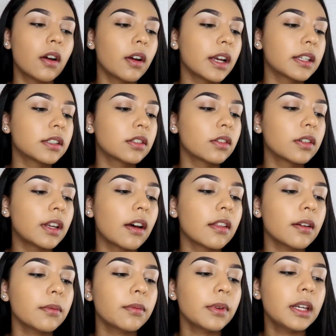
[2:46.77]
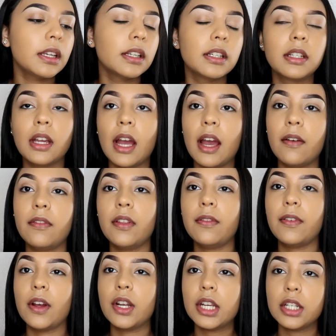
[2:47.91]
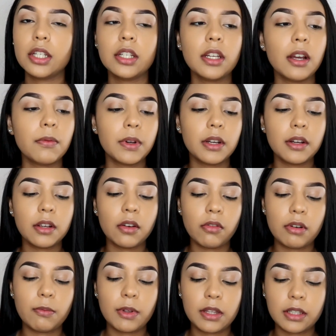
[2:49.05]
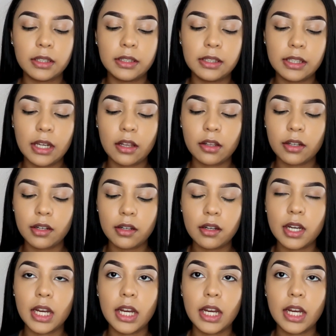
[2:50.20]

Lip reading: Okay, so now that we have the foundation down, we're going to go in with concealer.